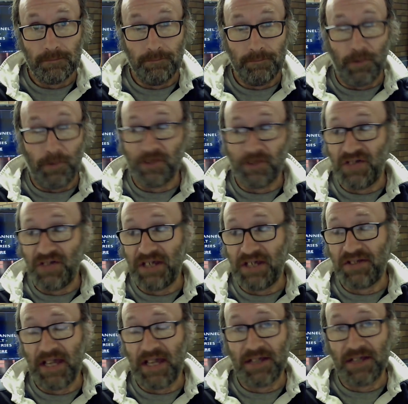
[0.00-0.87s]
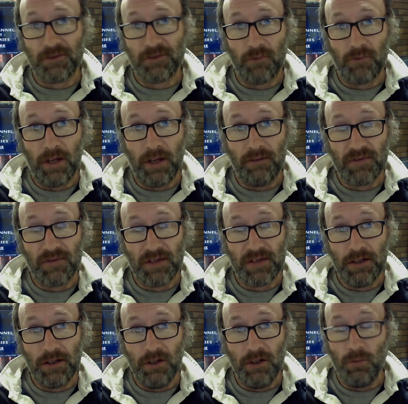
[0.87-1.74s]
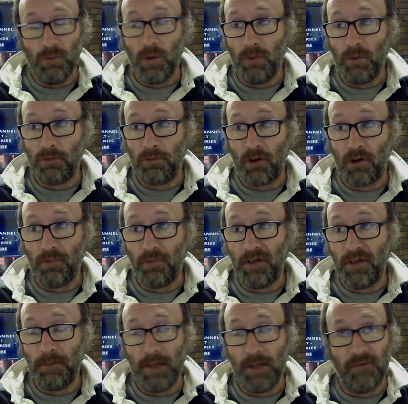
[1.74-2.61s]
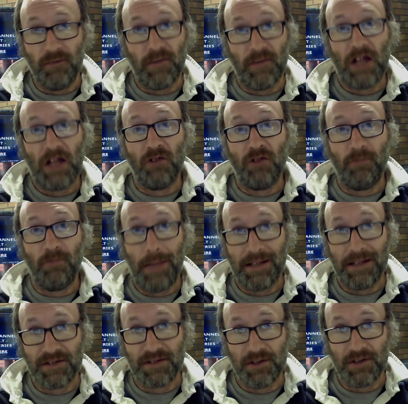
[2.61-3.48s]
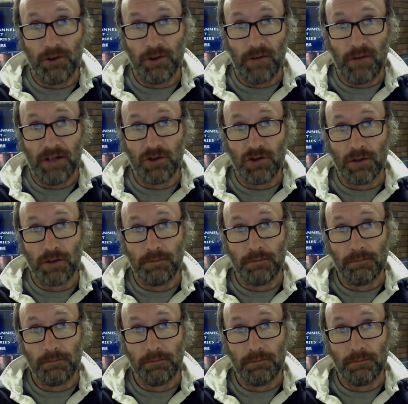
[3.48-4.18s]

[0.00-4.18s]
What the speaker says: By 6,000 revs, you will probably be valve bouncing your engine.